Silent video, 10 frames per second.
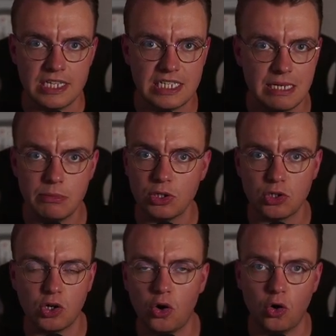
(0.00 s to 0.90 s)
similar
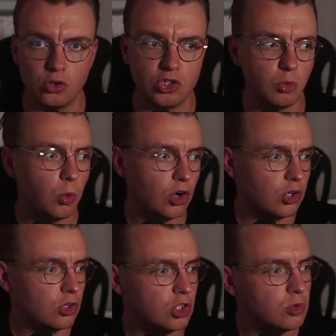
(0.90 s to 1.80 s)
code to what
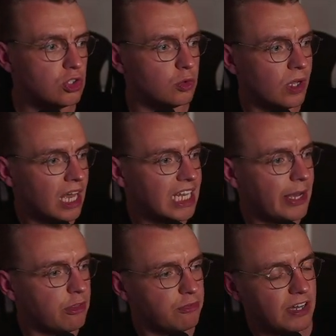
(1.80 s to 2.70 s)
you're used to.
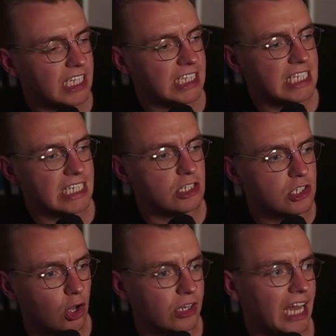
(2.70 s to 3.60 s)
Now, the fact this is
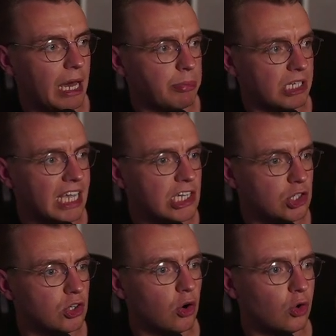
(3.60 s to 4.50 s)
.NET
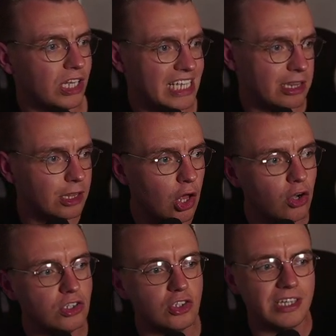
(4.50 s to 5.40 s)
application code is
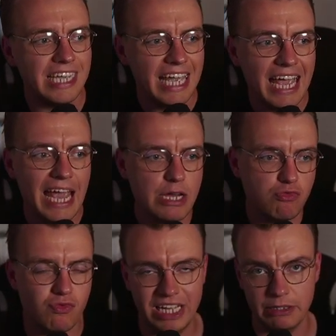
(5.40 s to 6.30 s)
largely
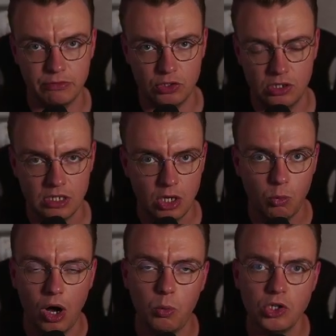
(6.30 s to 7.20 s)
irrelevant.
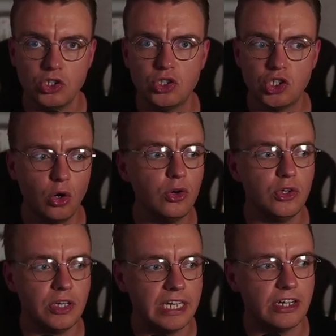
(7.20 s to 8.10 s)
What I want to show
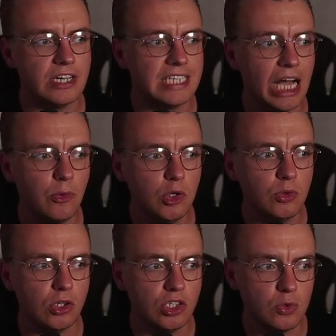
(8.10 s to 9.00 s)
you here is how
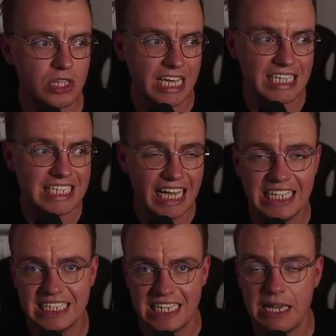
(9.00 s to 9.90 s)
you can use the
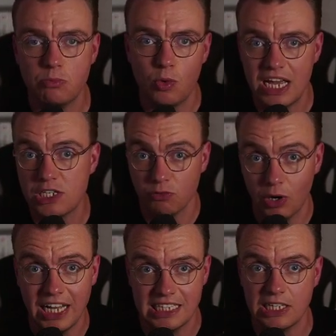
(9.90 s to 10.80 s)
exact same ways of
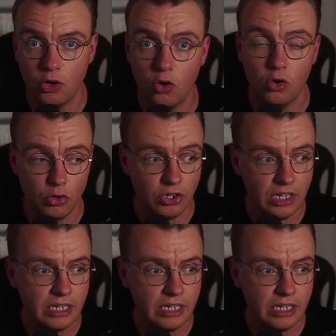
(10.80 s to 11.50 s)
writing code